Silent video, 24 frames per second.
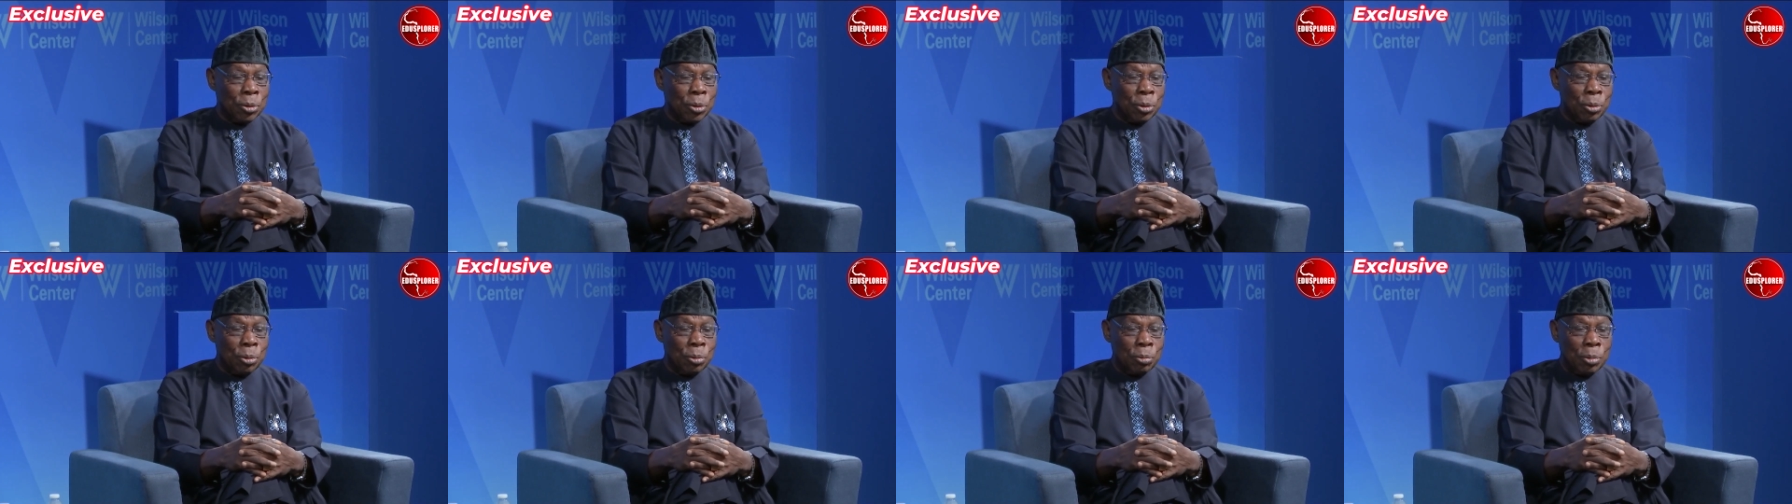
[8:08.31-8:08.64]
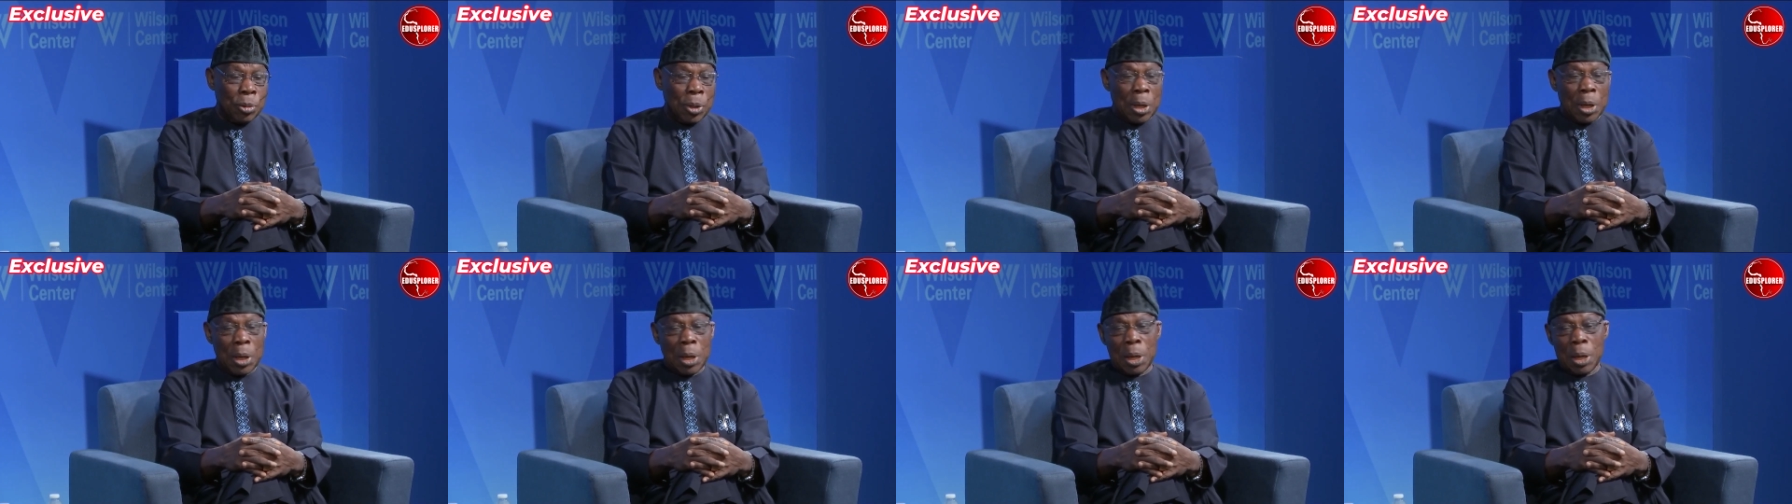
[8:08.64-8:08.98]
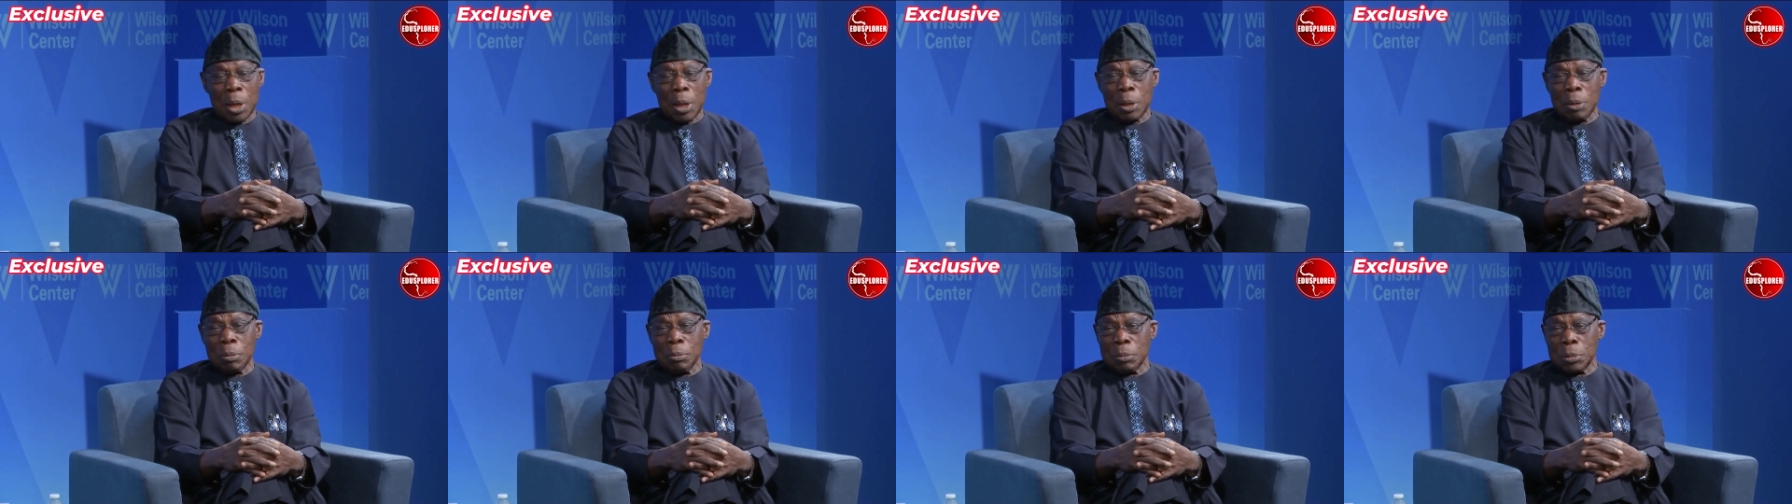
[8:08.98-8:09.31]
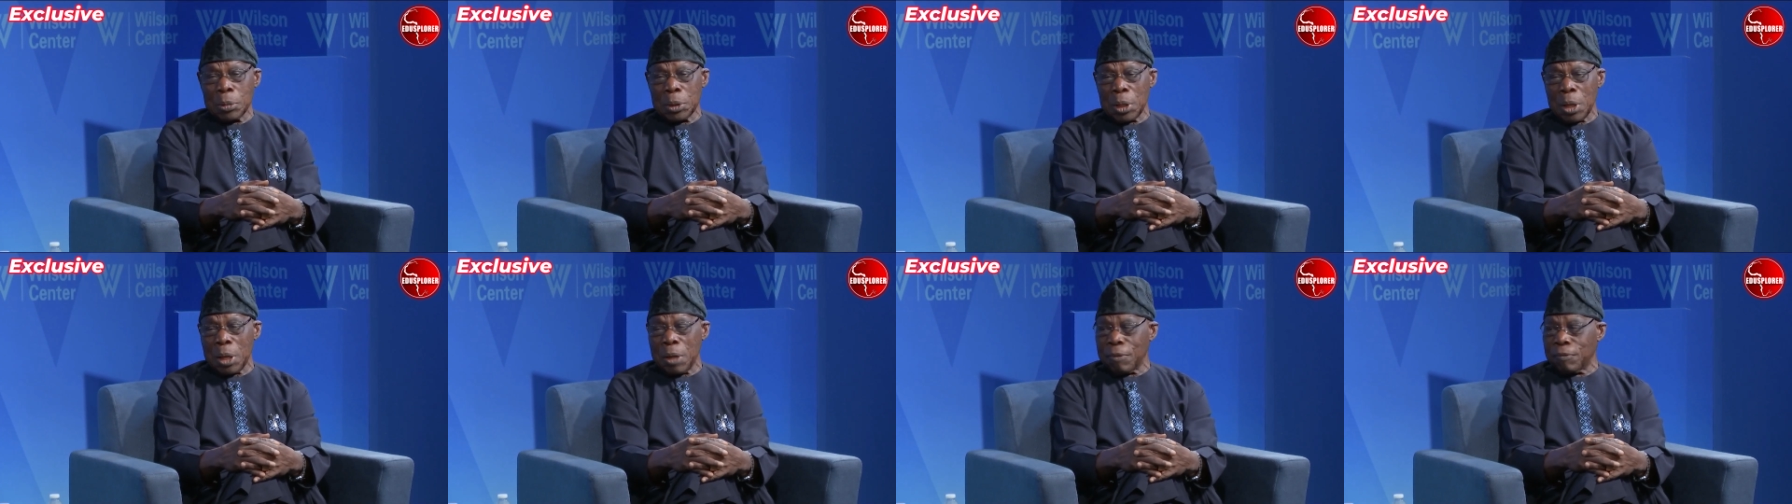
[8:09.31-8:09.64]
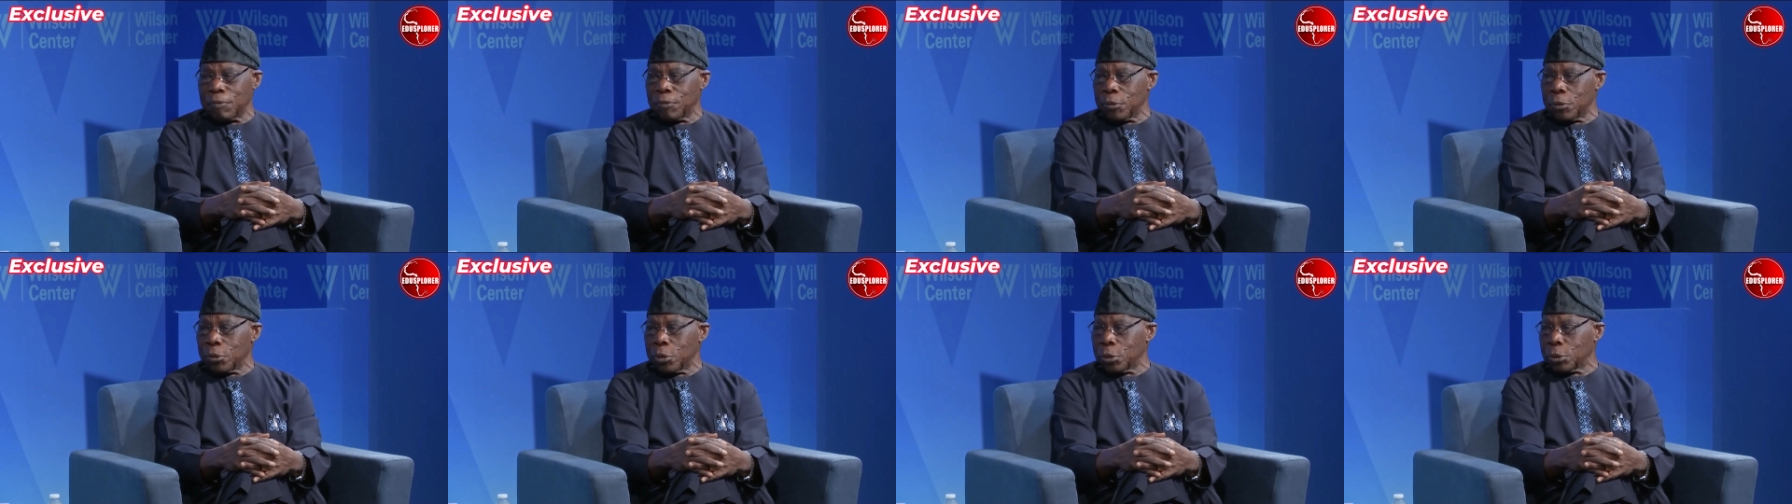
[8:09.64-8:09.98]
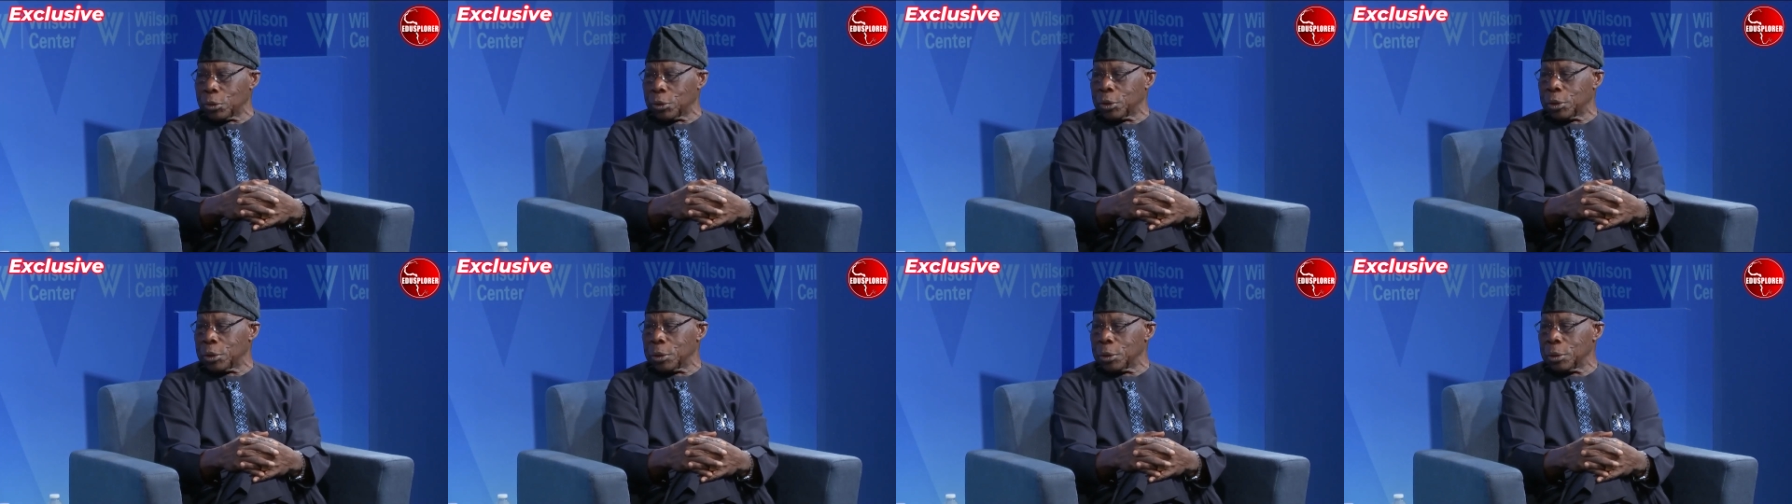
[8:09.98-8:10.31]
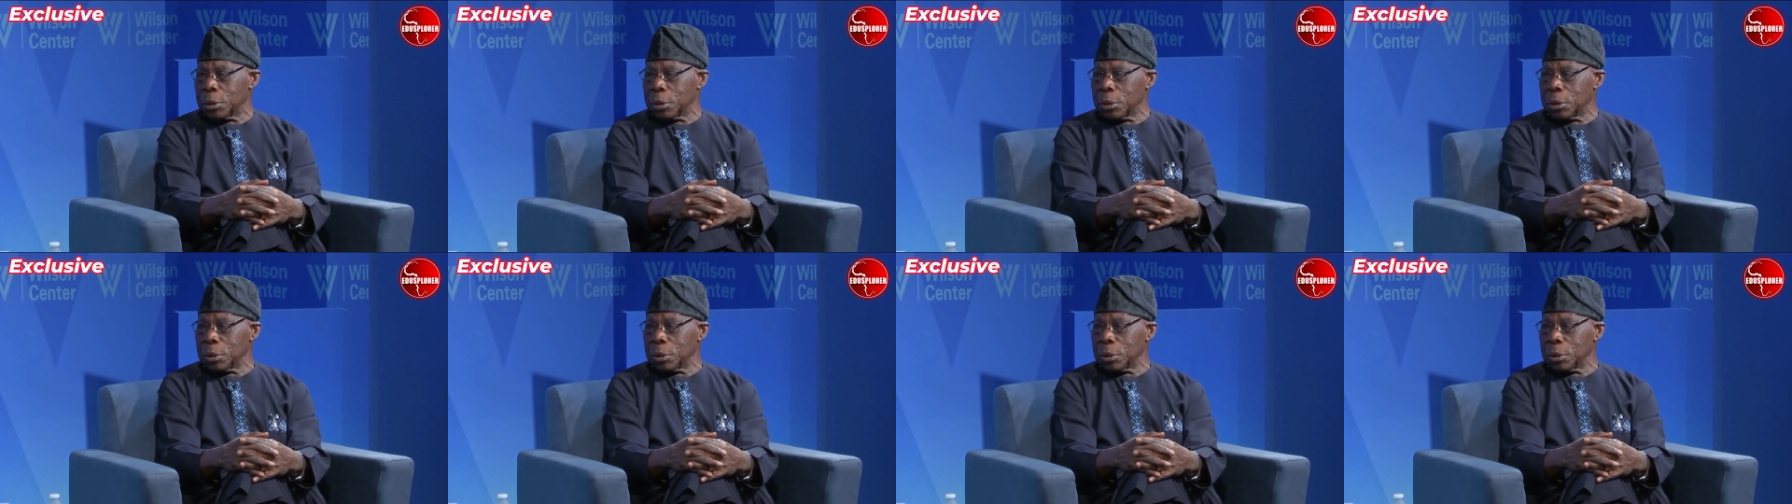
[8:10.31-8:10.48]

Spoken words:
where we have not